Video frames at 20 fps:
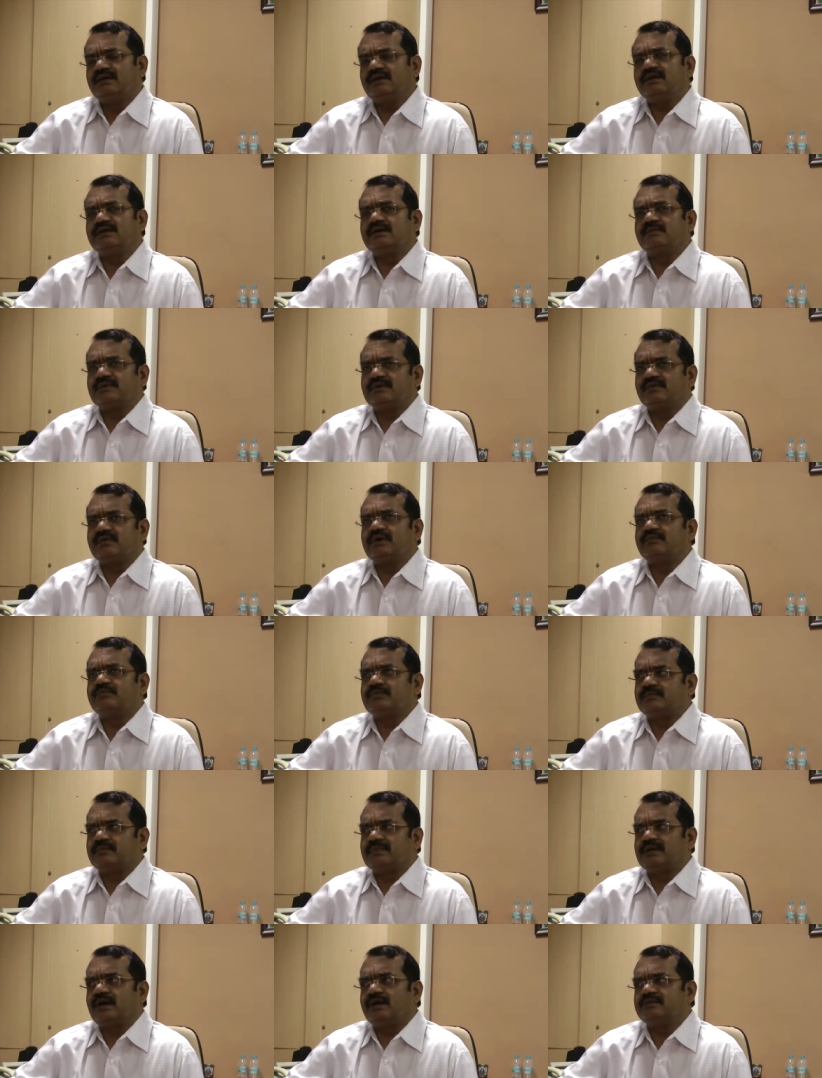
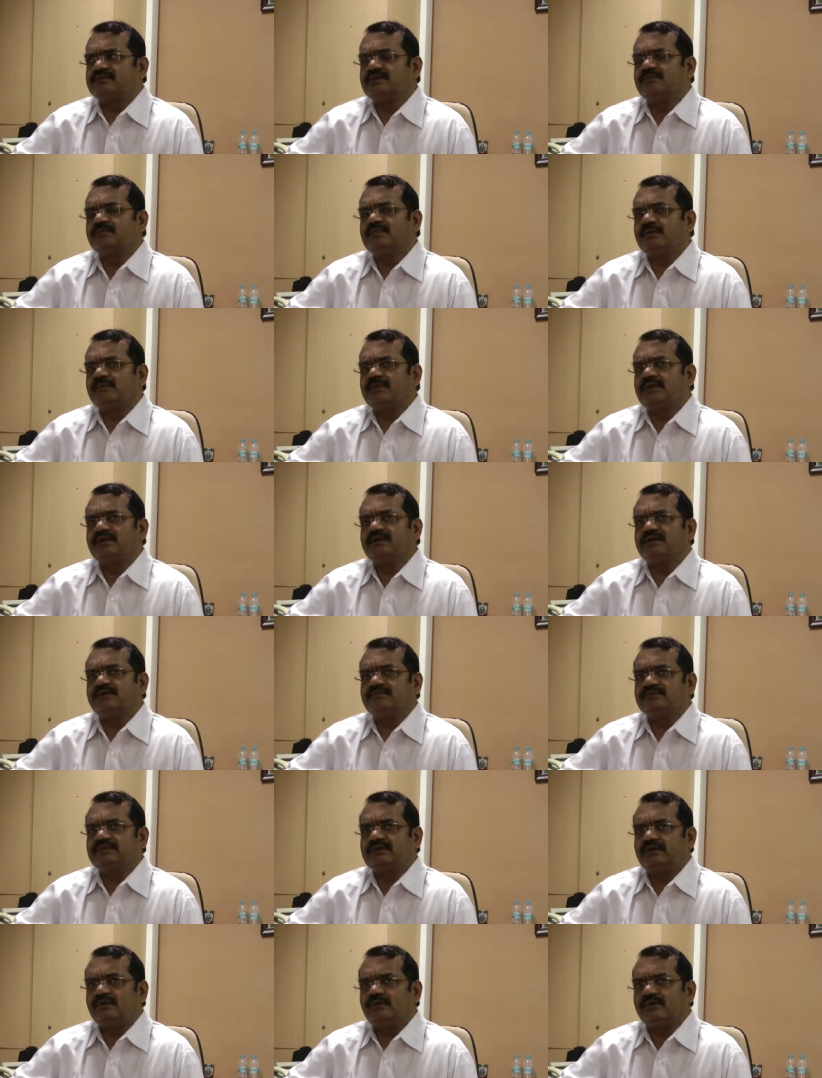I think many
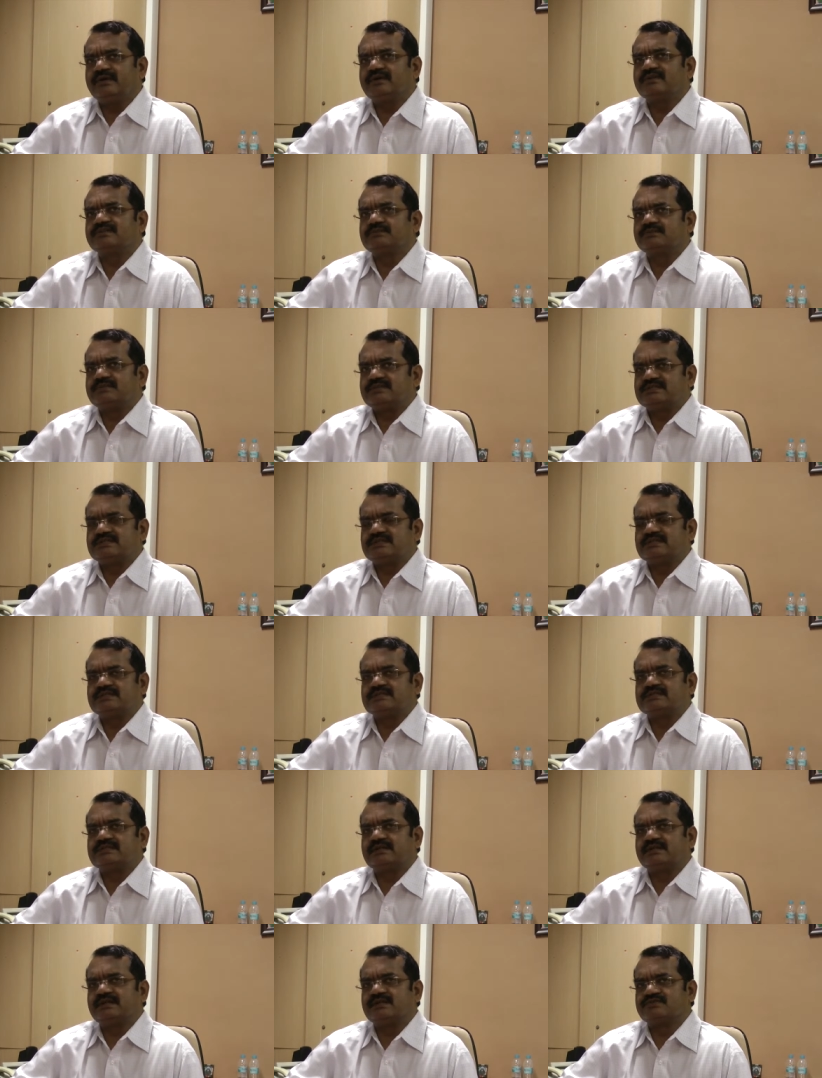of the low Earth
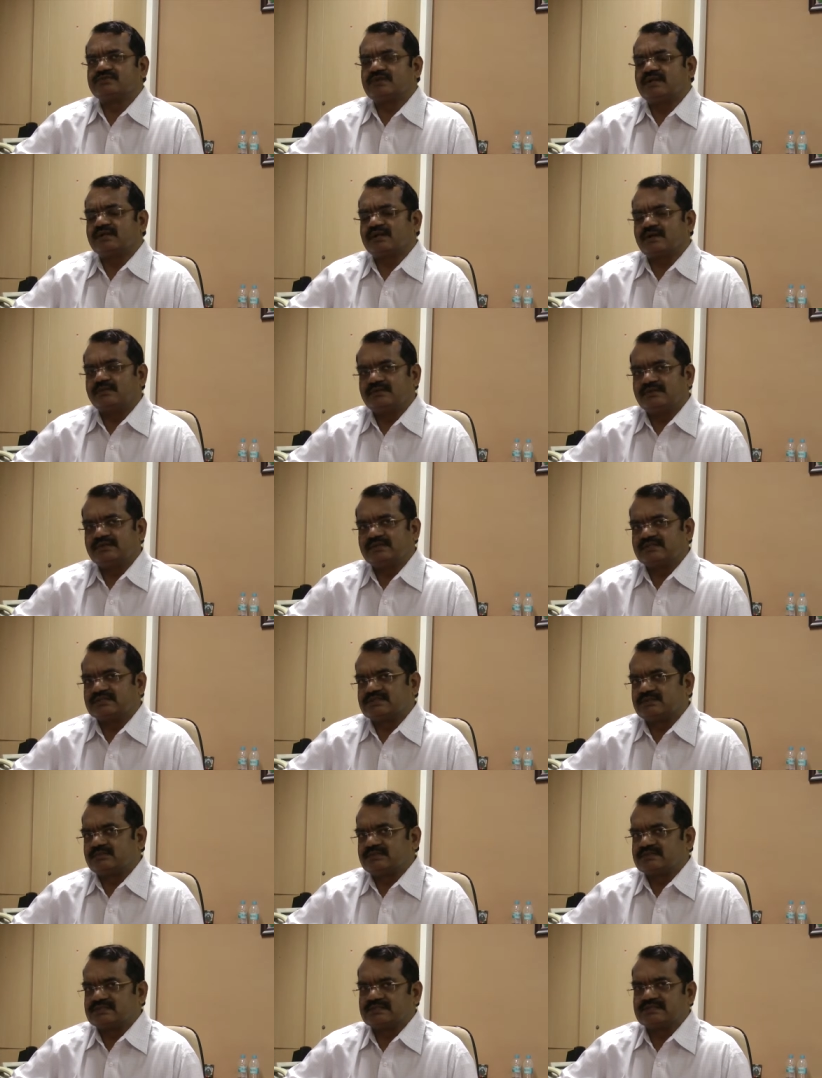missions and as well the
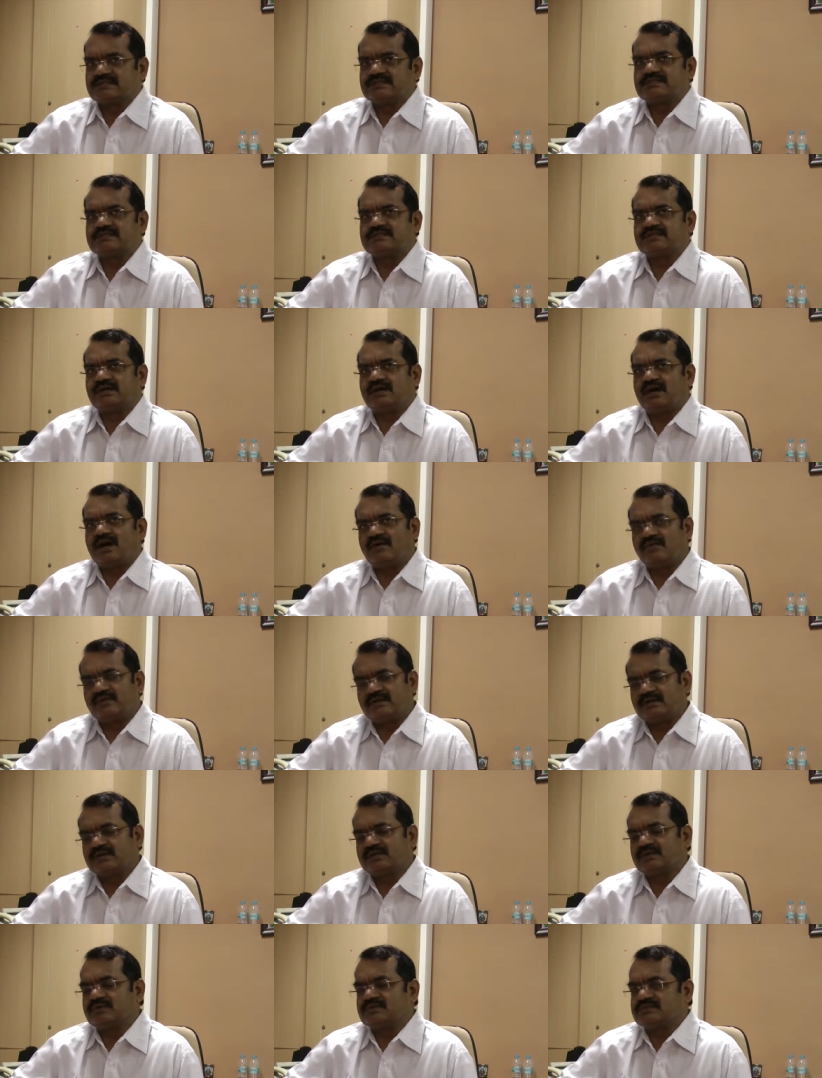communication missions, our
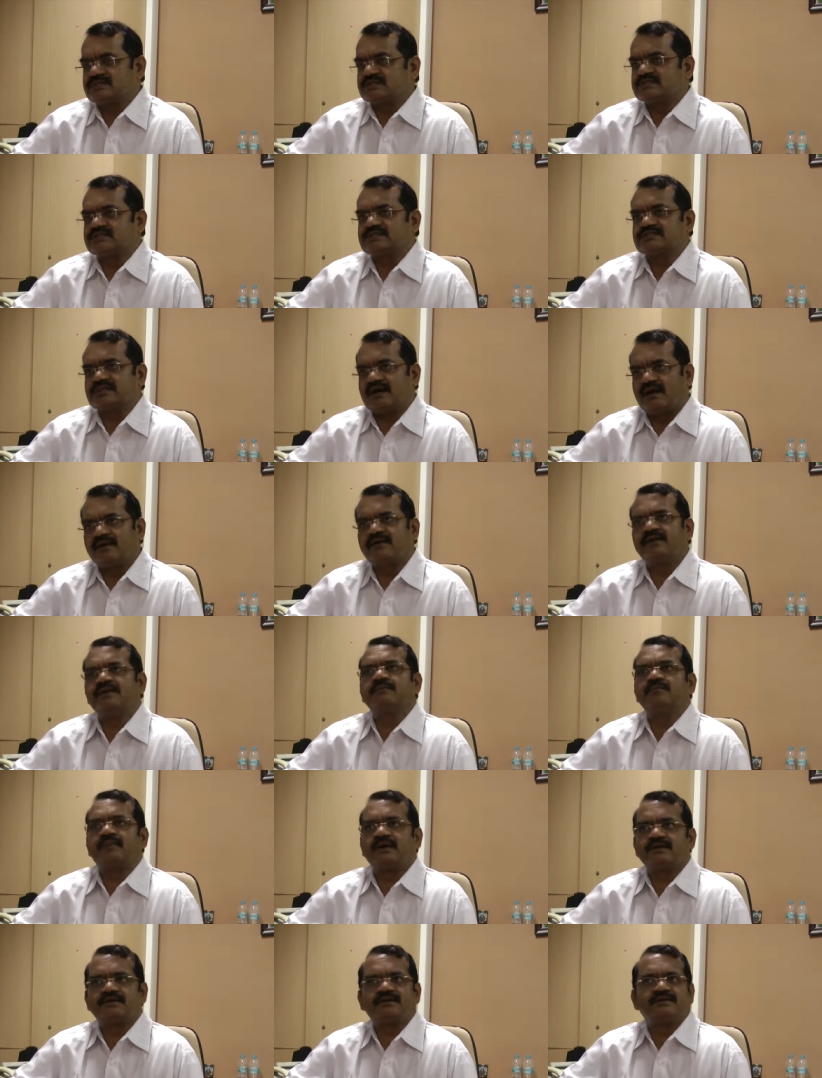ground stations already
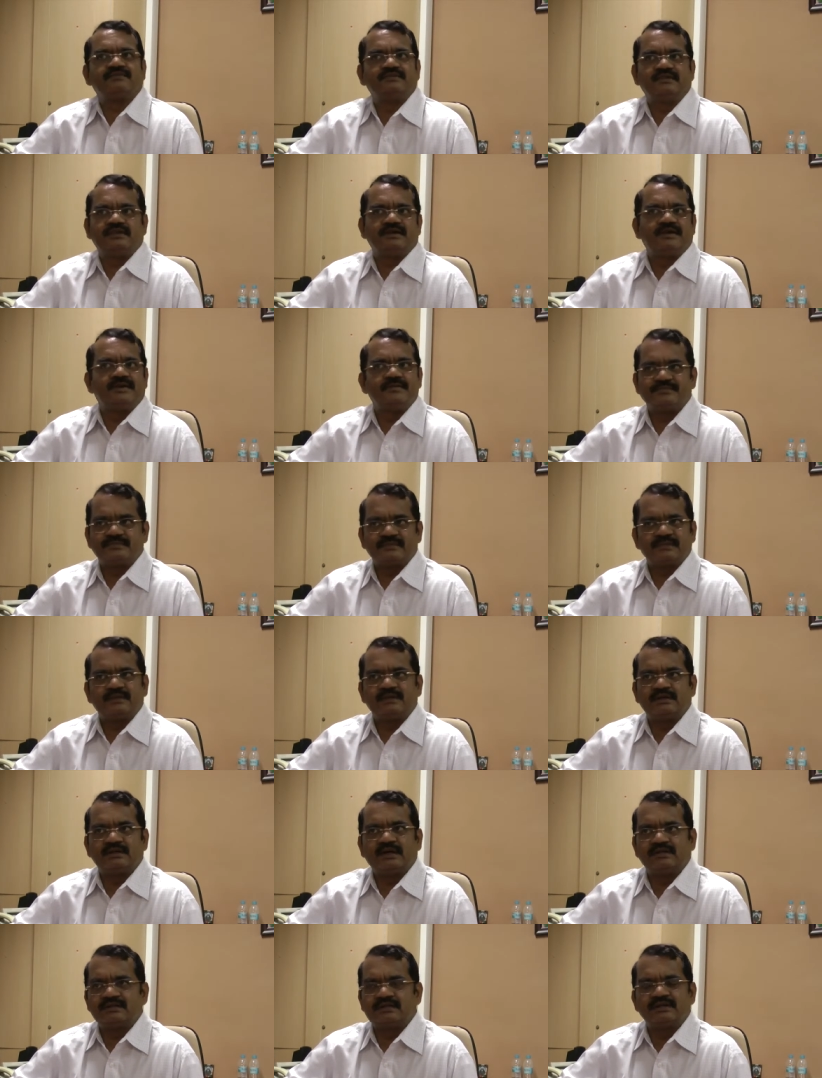part of the
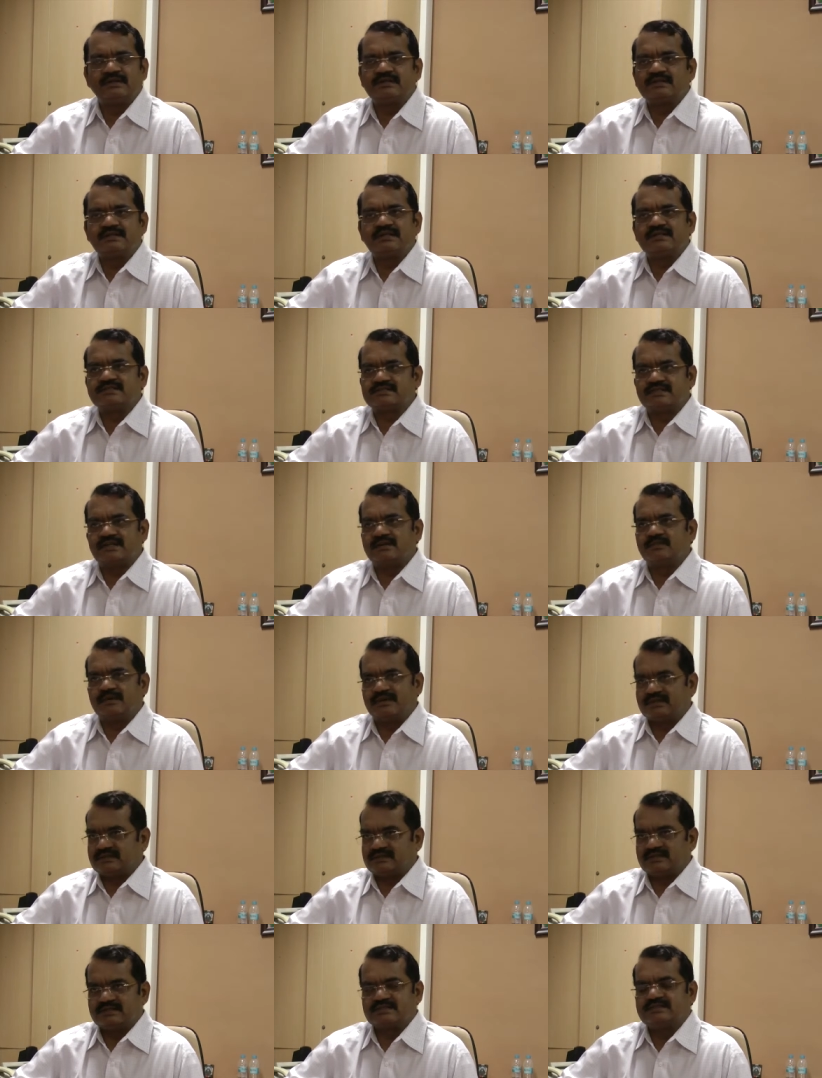other international
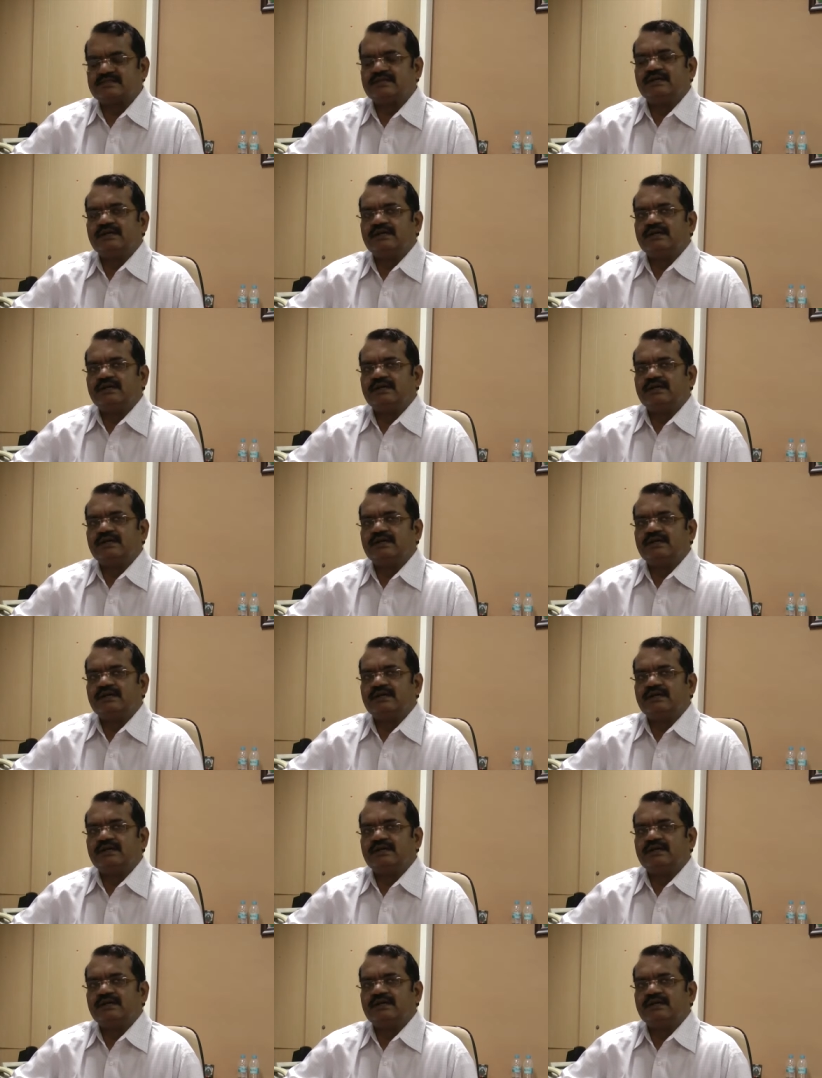partners.